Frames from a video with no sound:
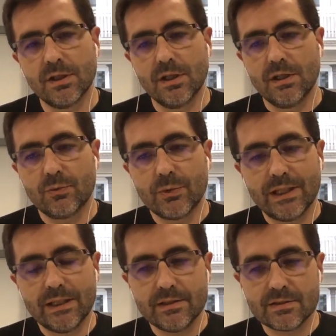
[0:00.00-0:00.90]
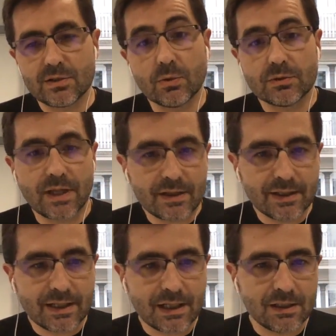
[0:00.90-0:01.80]
really so
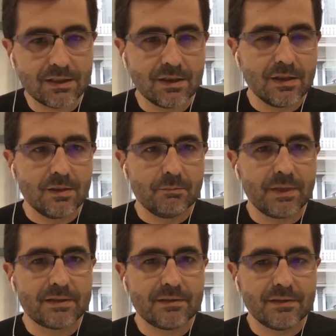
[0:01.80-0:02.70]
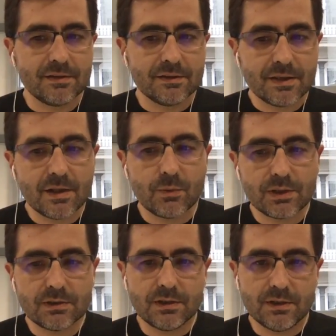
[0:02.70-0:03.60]
technical, but they
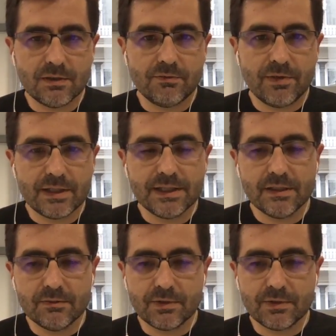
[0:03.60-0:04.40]
were very,